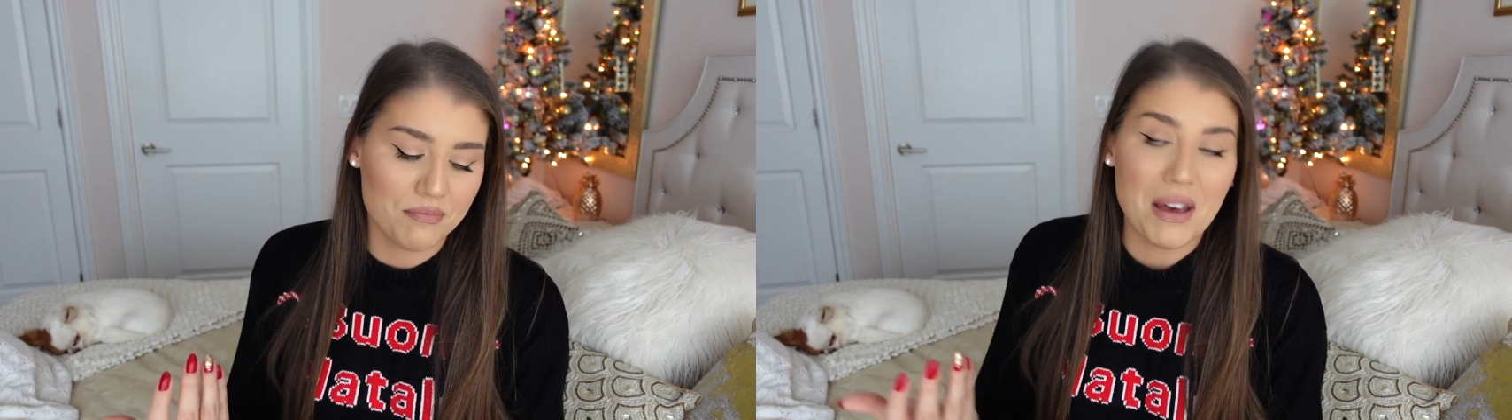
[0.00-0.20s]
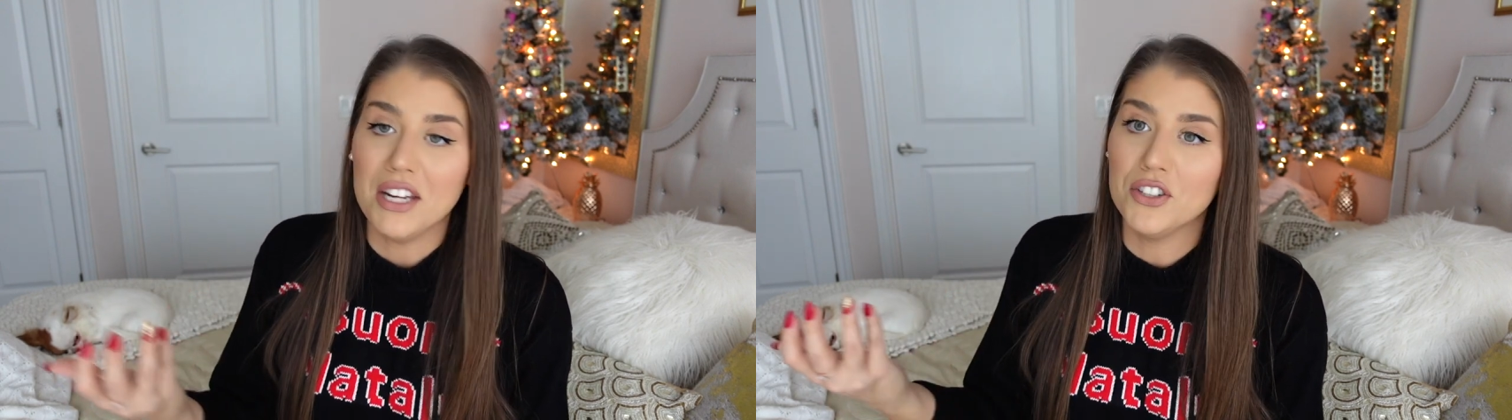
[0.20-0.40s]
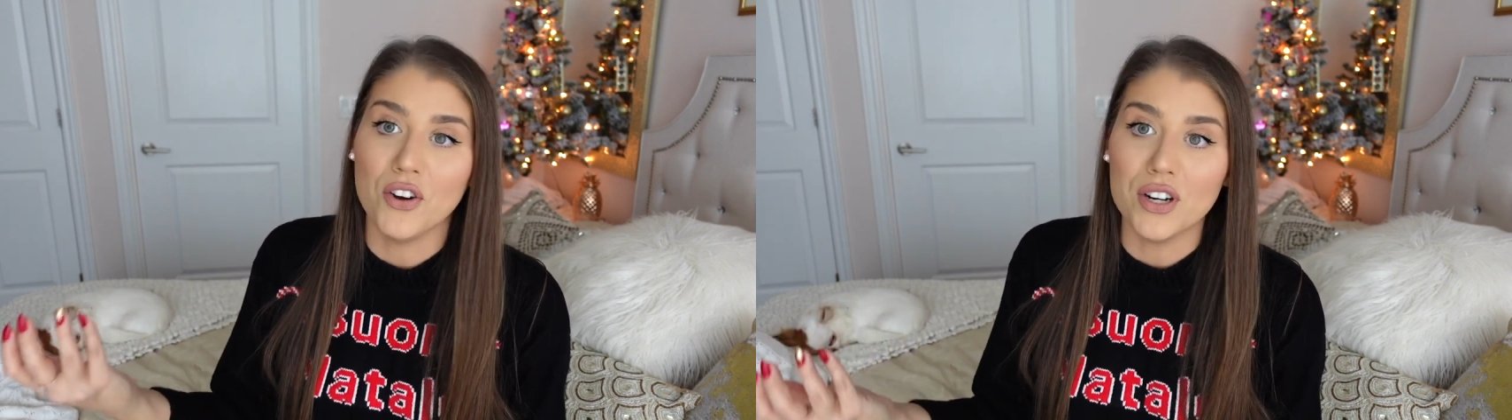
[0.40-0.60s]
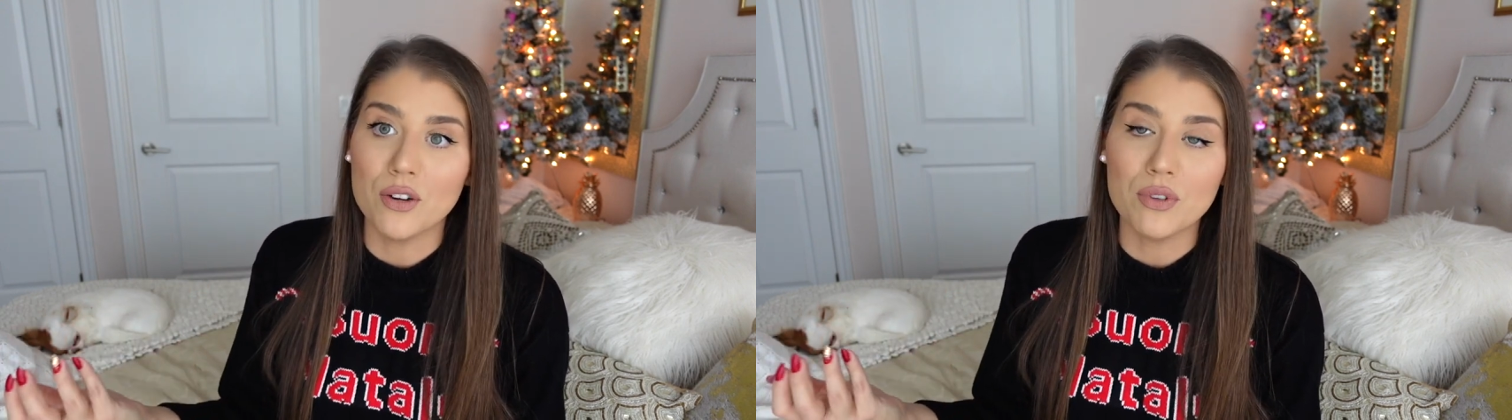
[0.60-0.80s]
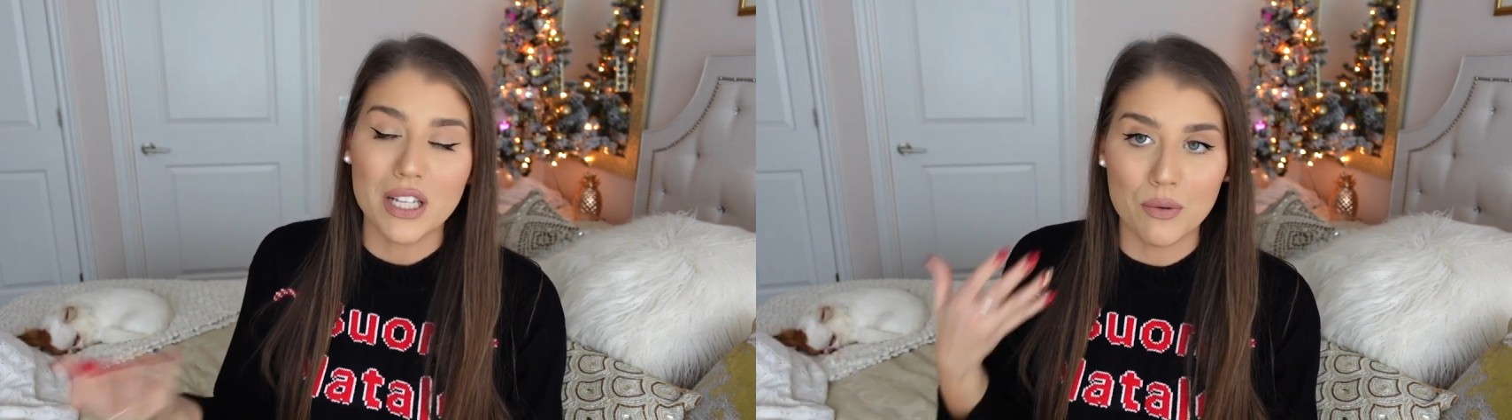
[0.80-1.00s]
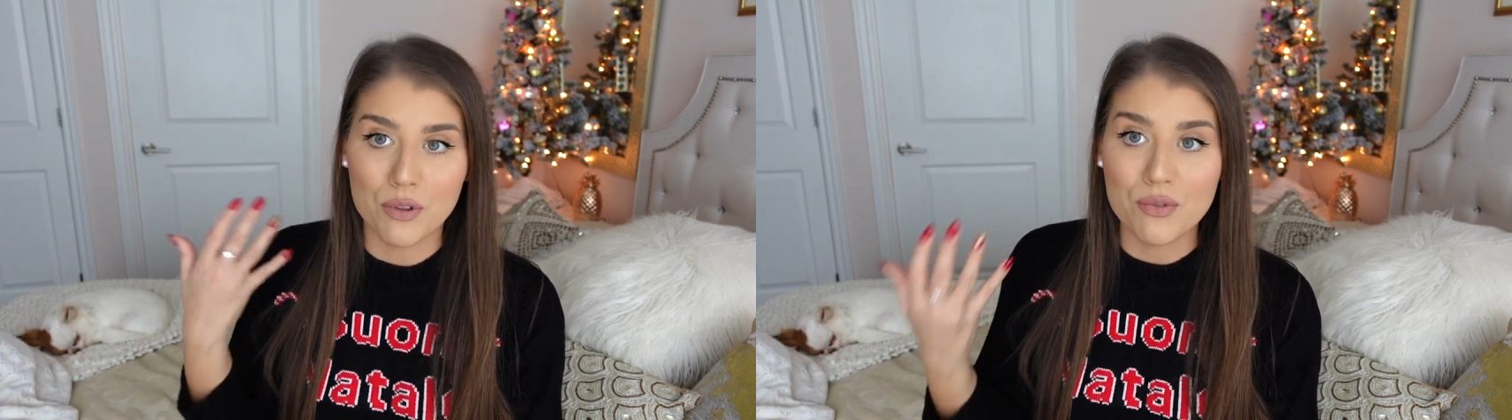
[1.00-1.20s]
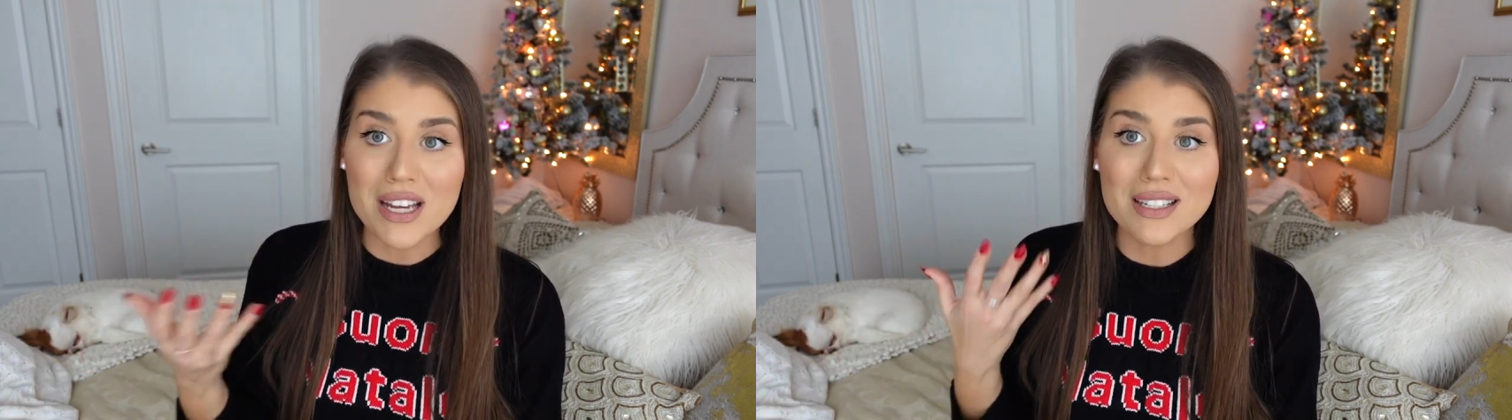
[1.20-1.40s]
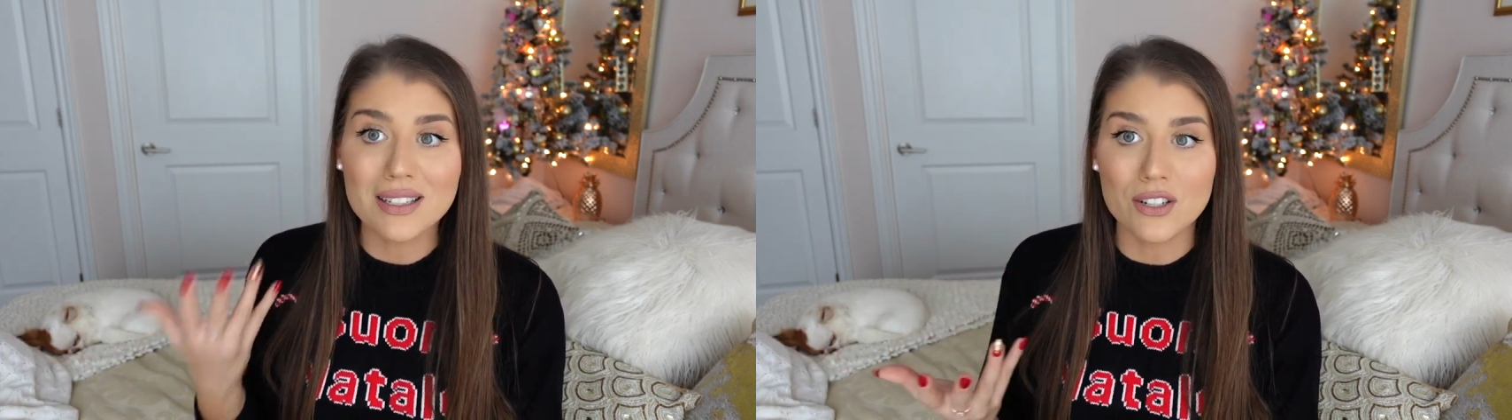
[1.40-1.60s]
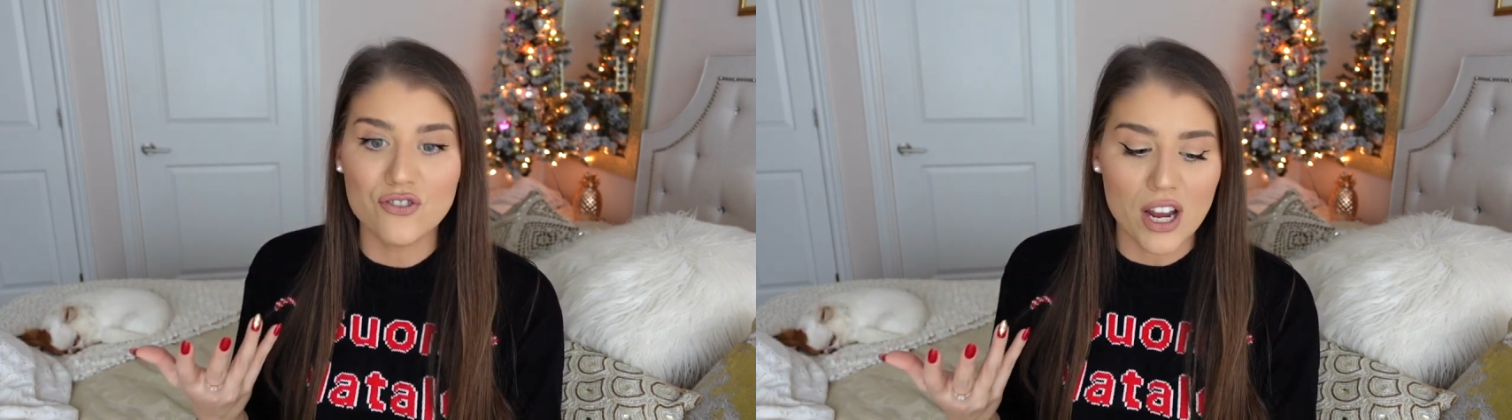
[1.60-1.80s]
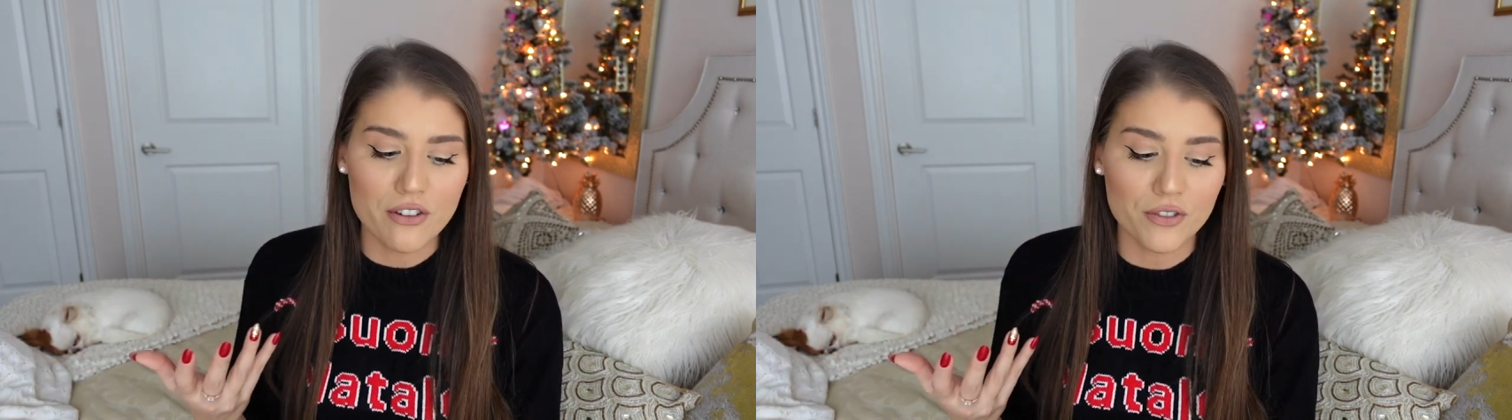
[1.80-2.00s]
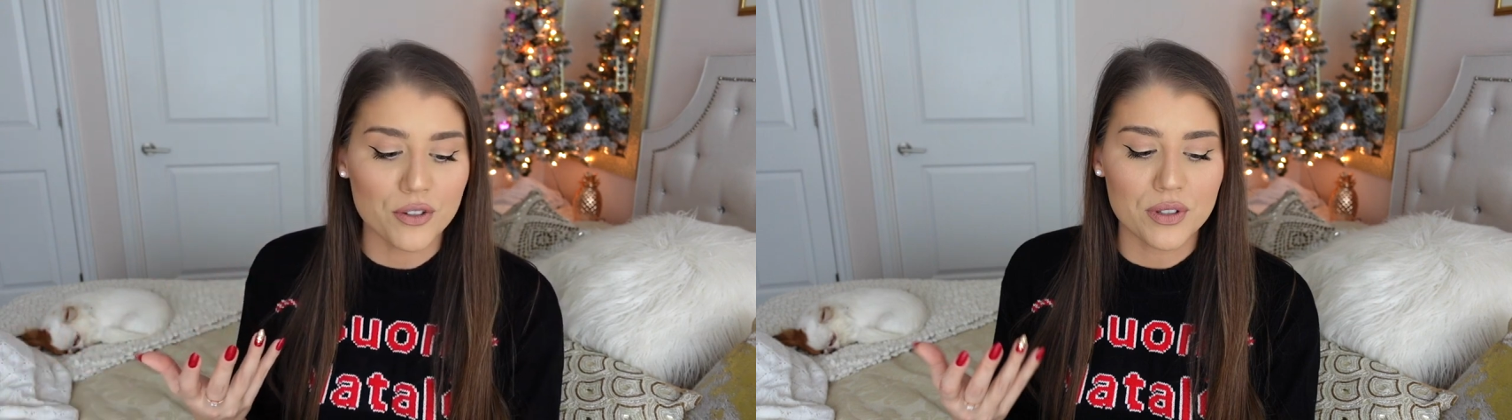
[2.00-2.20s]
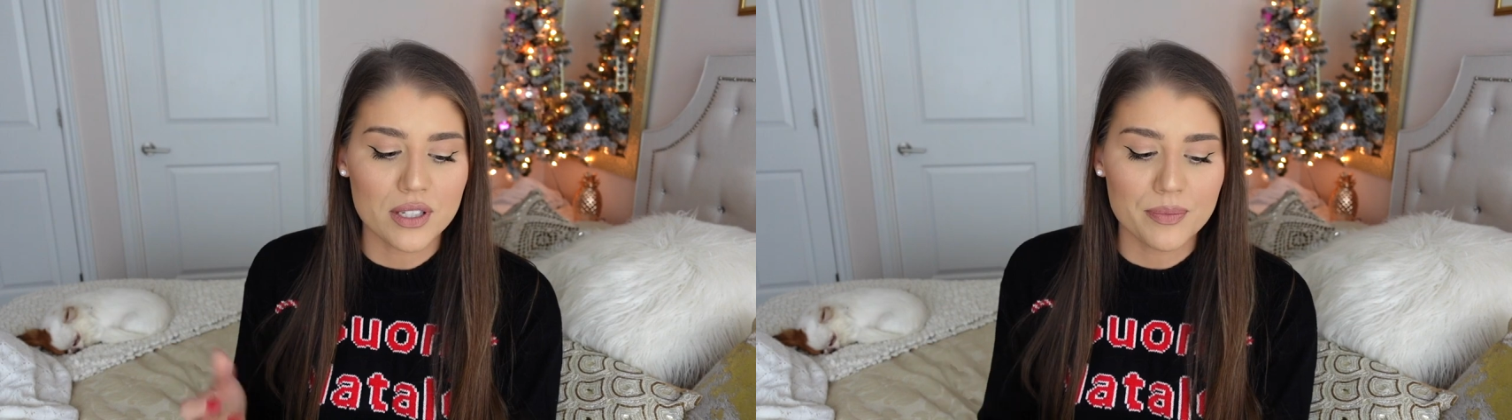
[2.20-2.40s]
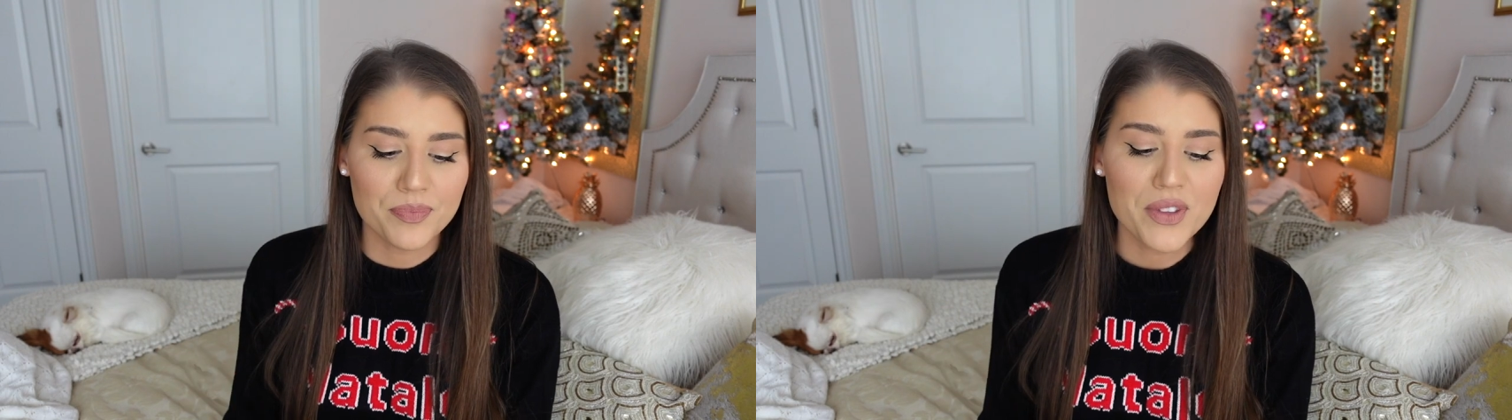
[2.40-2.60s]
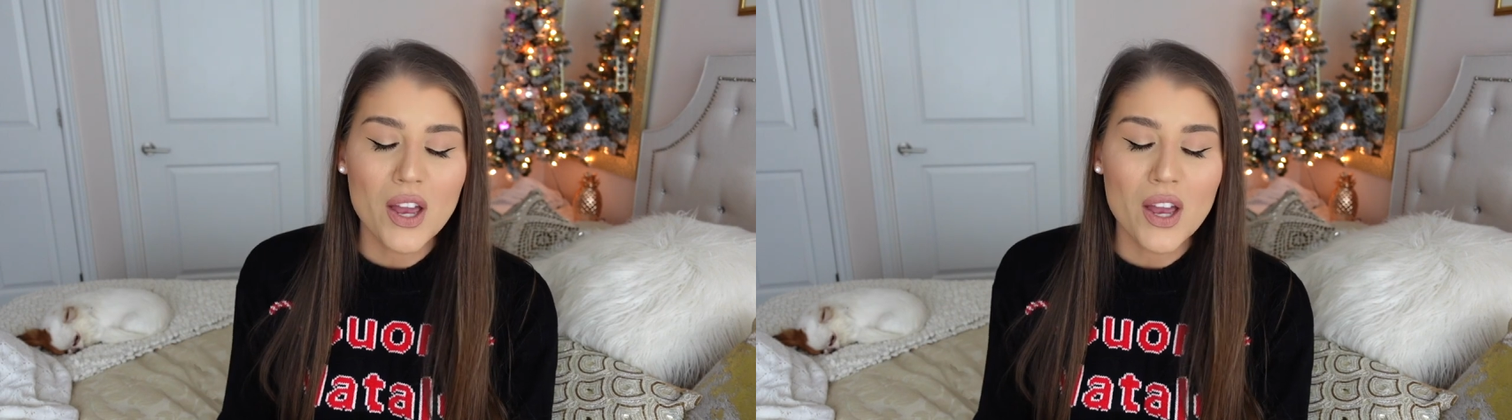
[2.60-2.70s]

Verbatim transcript: panettone, really, with raisins and dried fruits,